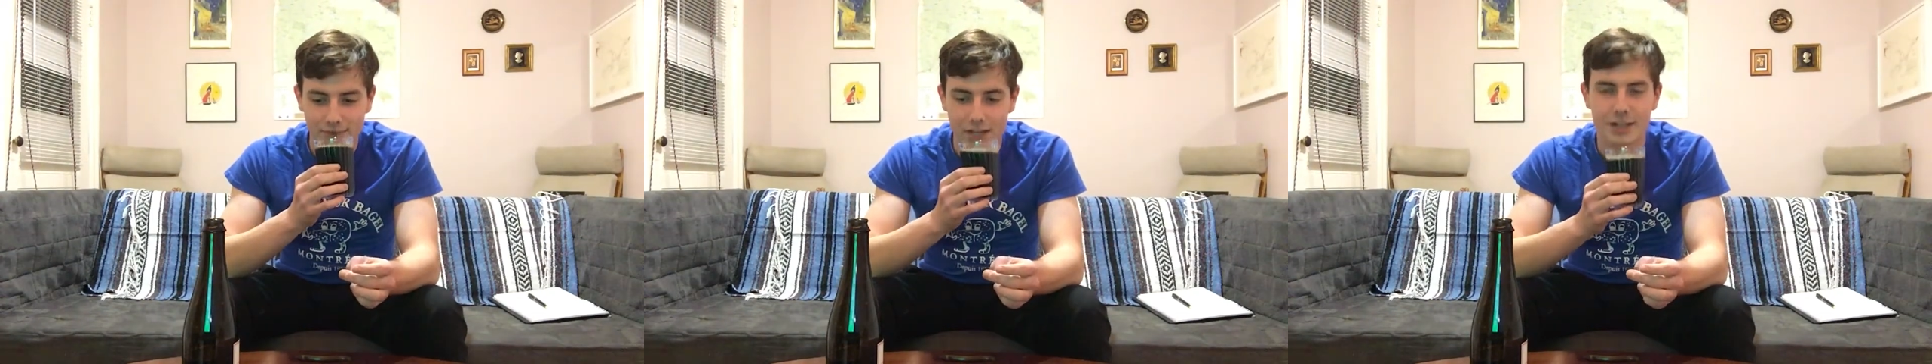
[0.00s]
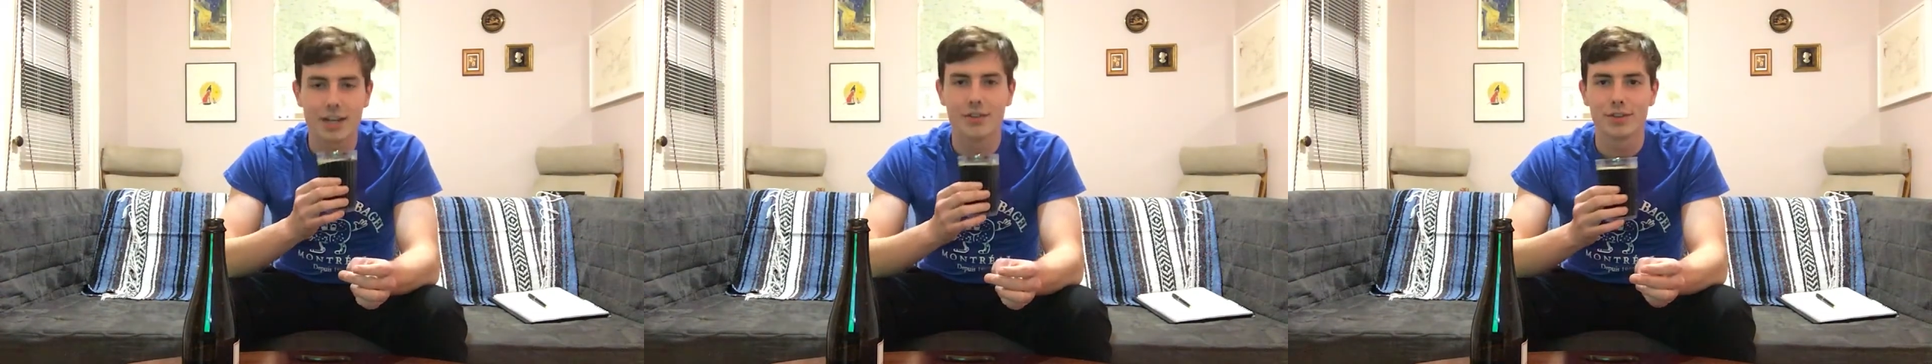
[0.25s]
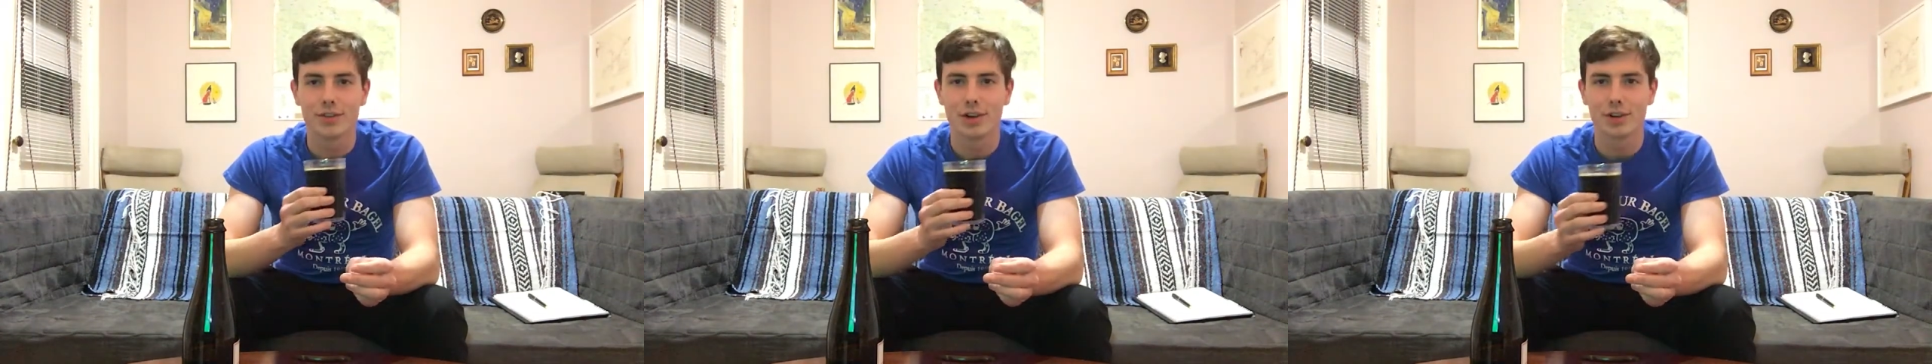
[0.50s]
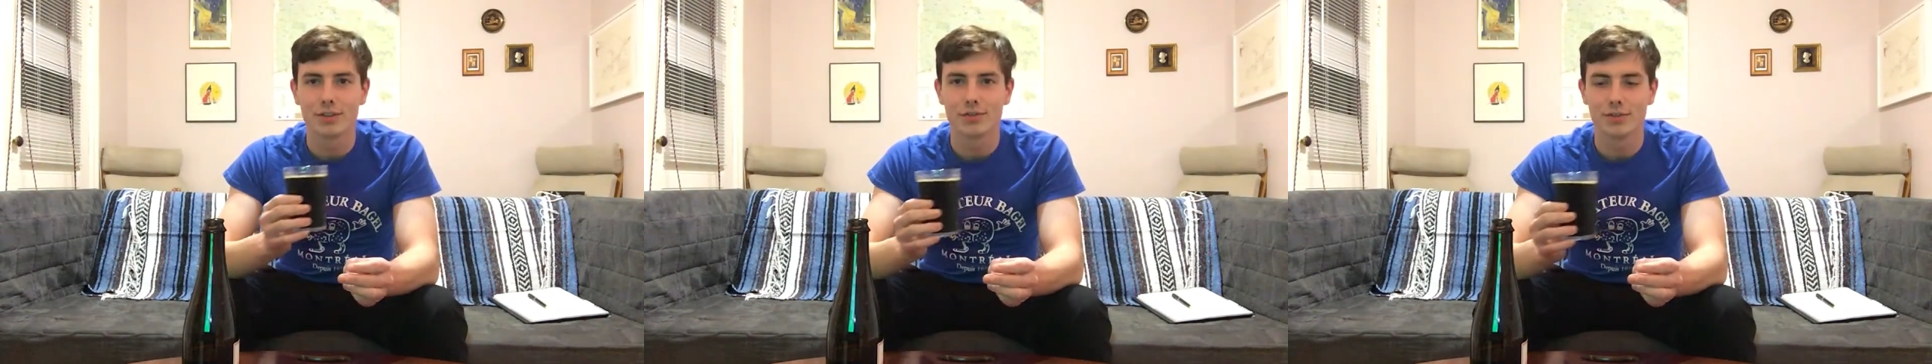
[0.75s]
And yeah, the
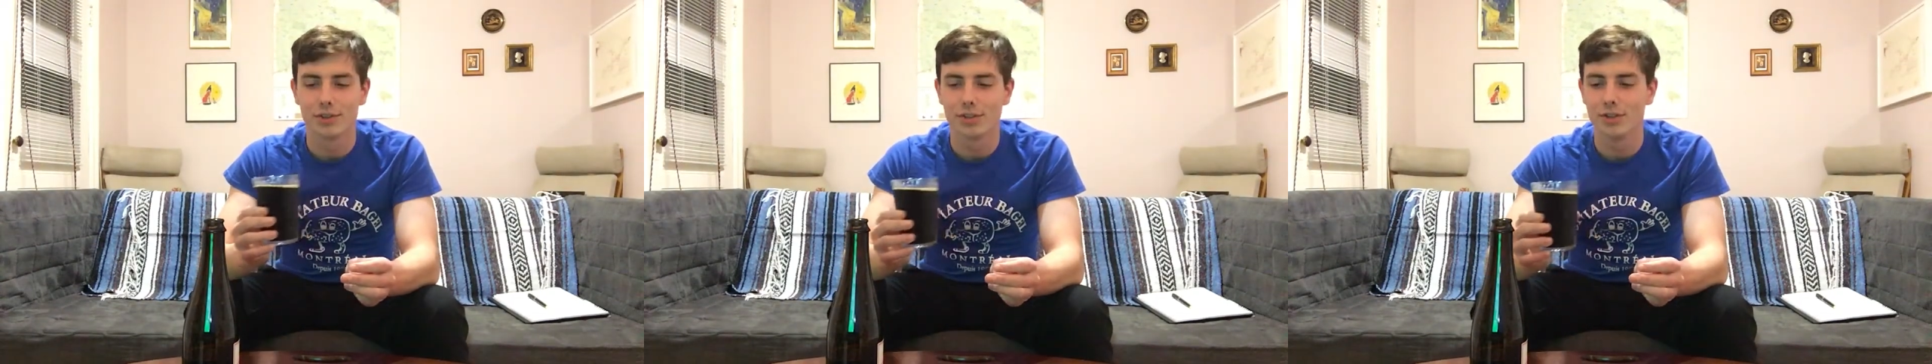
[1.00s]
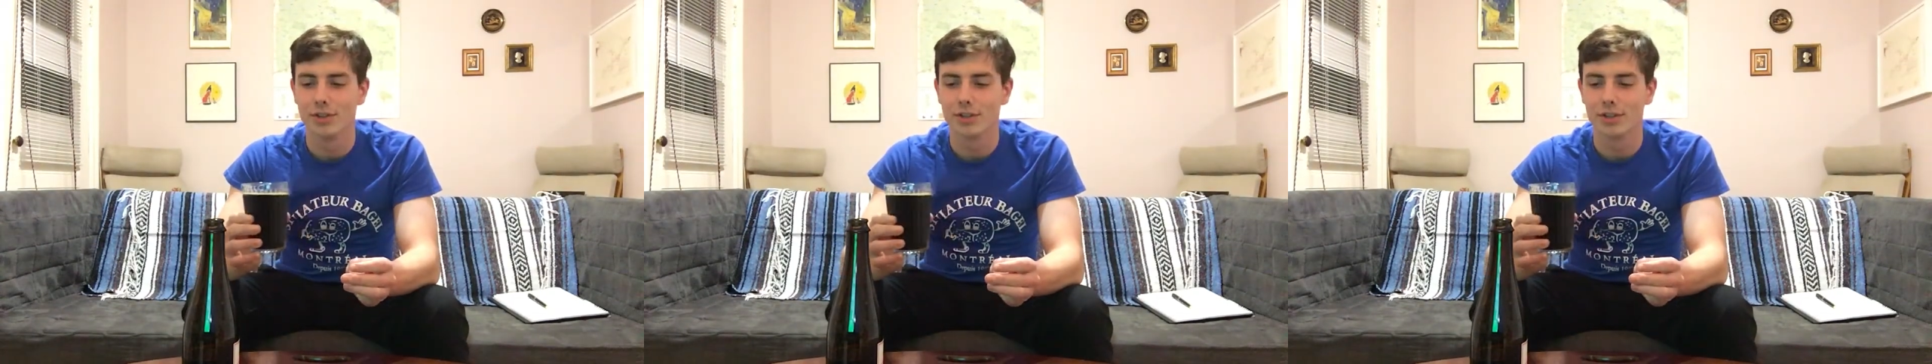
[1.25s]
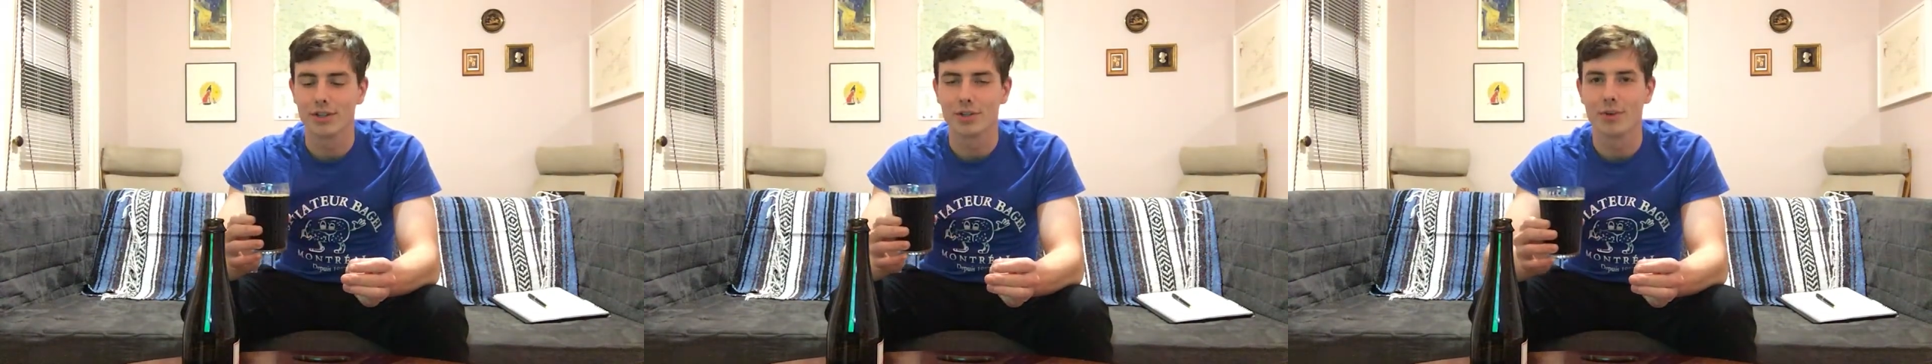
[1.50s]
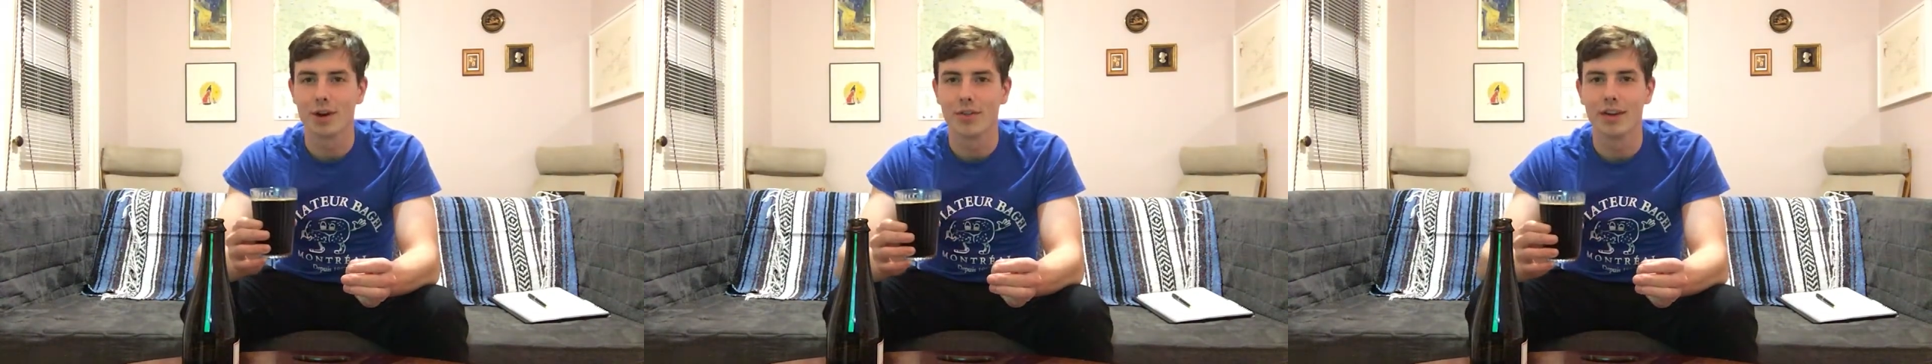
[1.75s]
chocolate for sure, you can
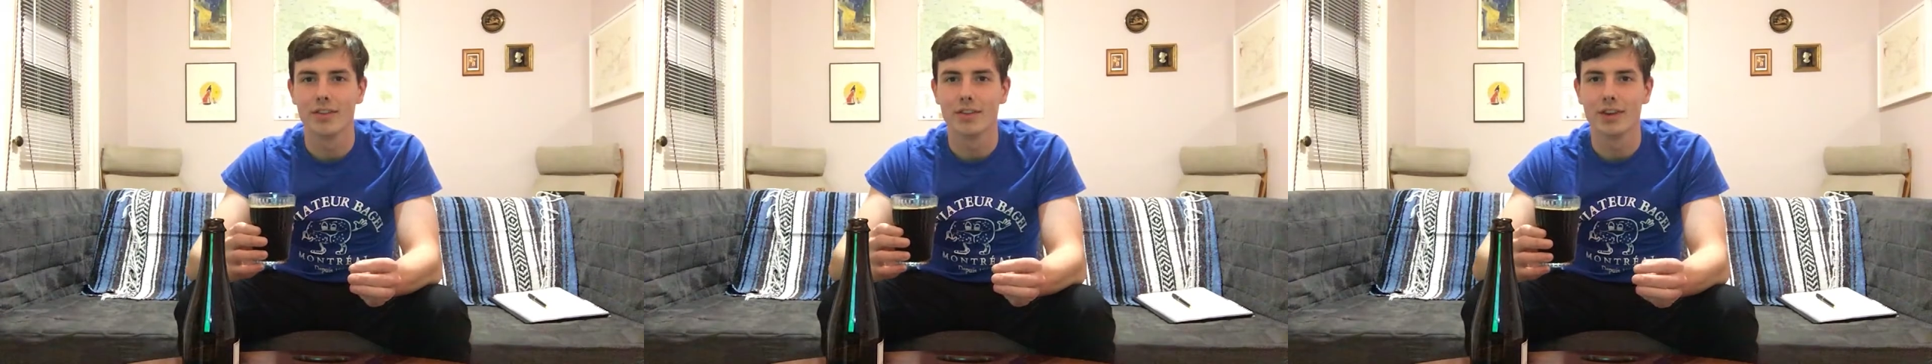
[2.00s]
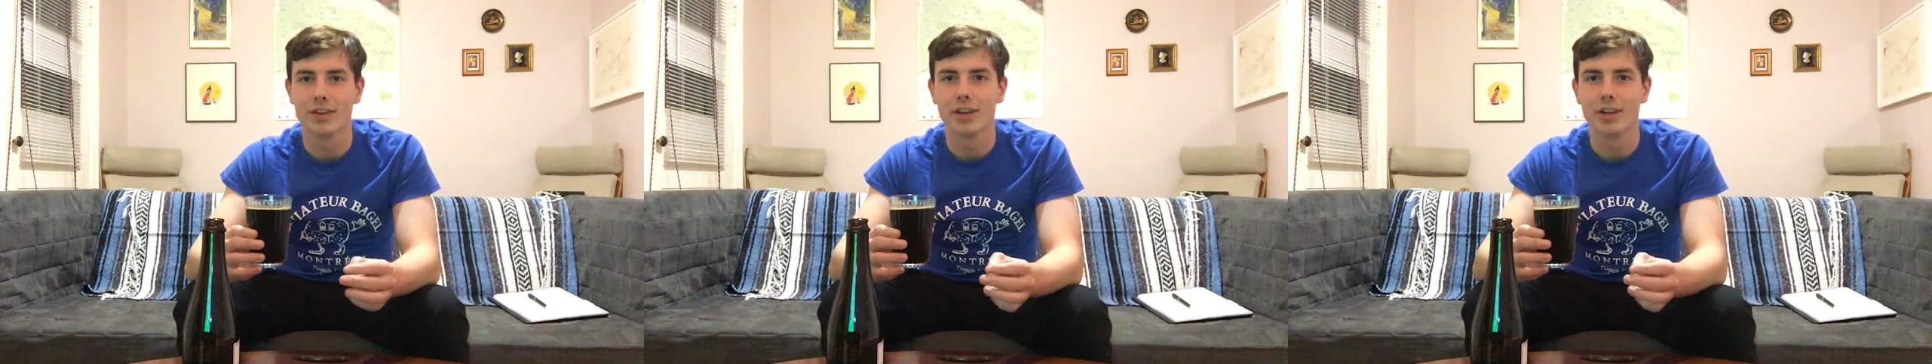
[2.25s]
smell that in there.